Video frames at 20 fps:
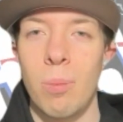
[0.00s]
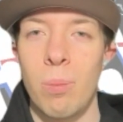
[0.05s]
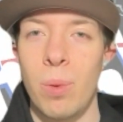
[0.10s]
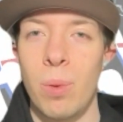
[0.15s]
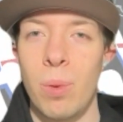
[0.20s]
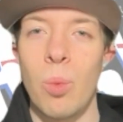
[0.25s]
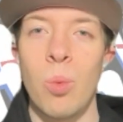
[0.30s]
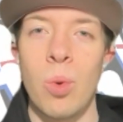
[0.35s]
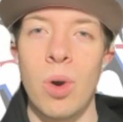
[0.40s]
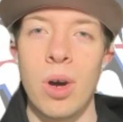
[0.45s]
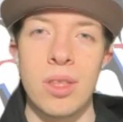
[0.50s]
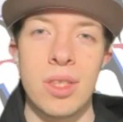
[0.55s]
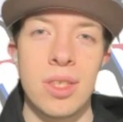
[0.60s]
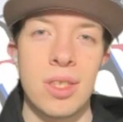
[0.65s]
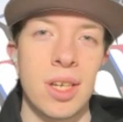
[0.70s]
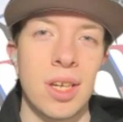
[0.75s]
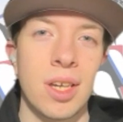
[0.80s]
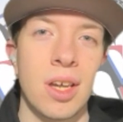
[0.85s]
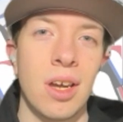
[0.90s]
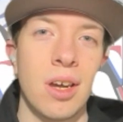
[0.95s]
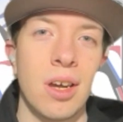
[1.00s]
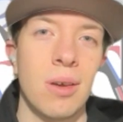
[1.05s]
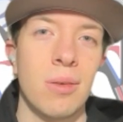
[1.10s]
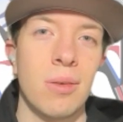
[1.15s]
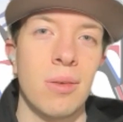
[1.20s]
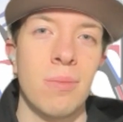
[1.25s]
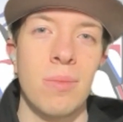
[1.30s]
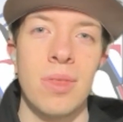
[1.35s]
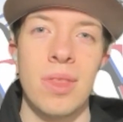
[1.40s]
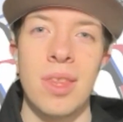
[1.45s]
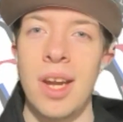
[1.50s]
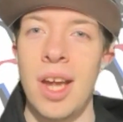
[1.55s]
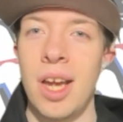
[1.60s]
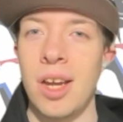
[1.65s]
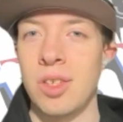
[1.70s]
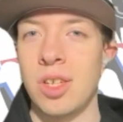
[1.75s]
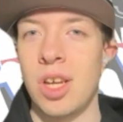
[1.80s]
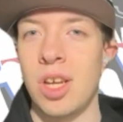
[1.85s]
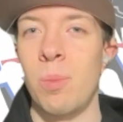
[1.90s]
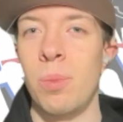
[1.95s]
but what's to come the
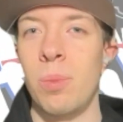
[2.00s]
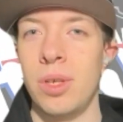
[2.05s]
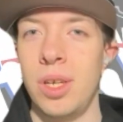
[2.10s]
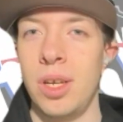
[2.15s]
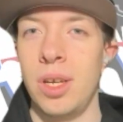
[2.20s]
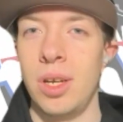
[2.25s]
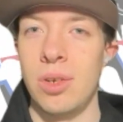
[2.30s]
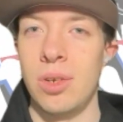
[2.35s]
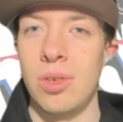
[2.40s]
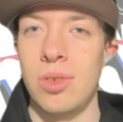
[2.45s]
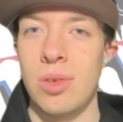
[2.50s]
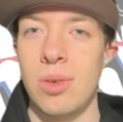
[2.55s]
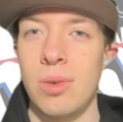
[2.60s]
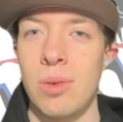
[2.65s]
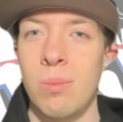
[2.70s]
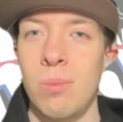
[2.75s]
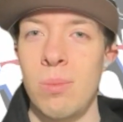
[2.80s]
next couple of years?